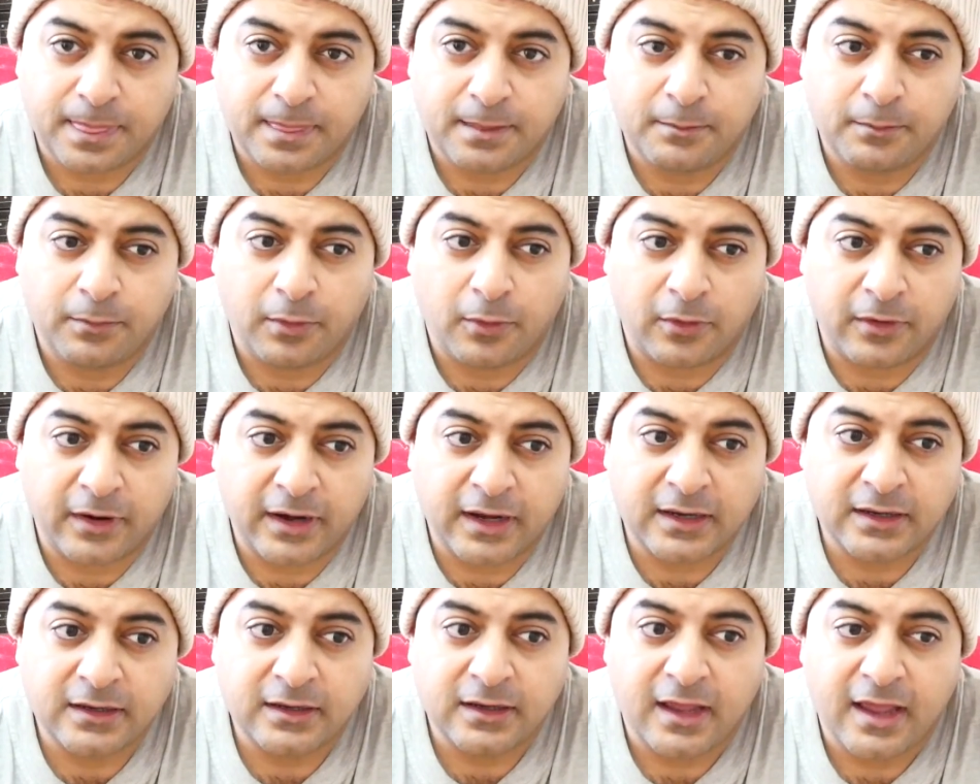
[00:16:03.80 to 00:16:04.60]

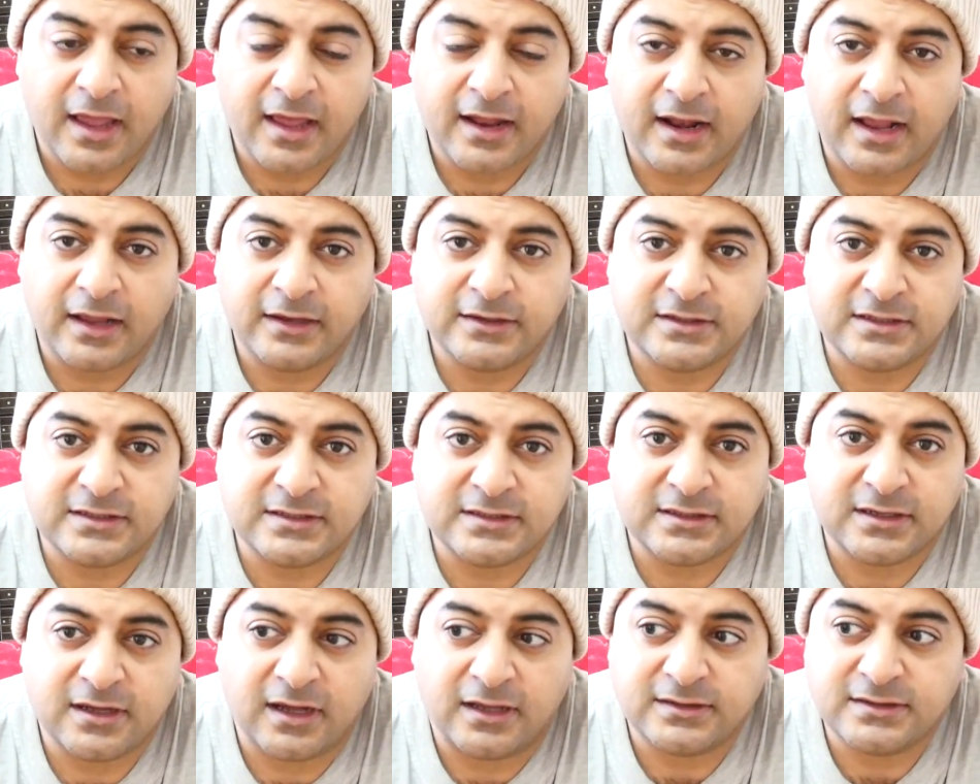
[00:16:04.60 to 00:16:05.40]
boring, and I
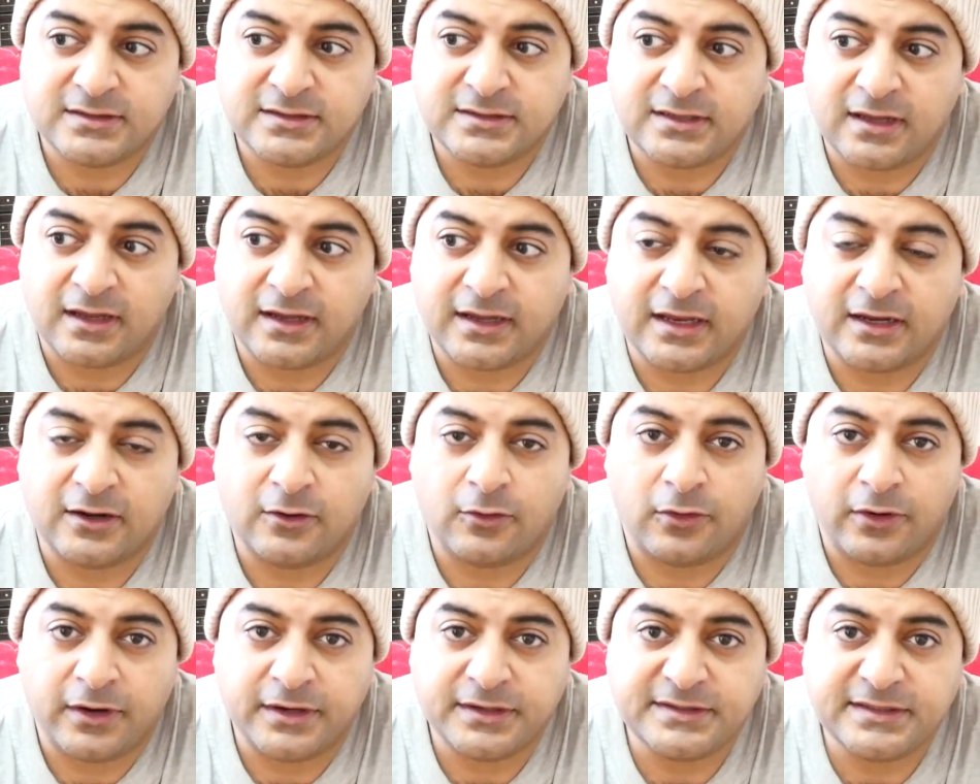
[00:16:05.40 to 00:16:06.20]
just got stuck in
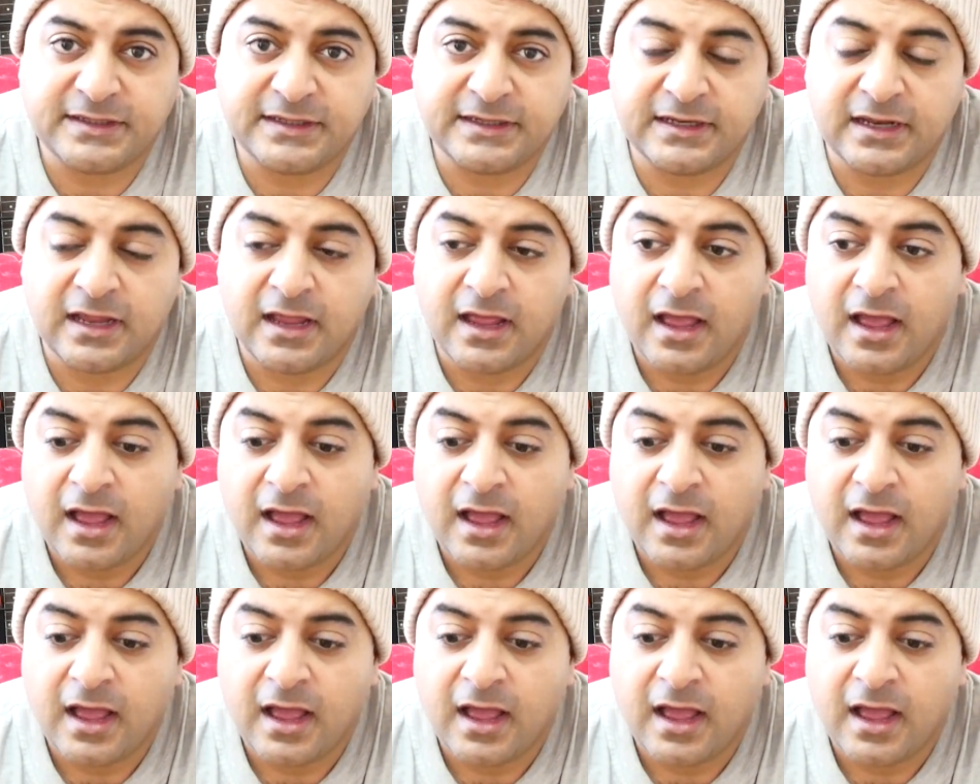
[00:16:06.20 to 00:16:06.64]
quarantine.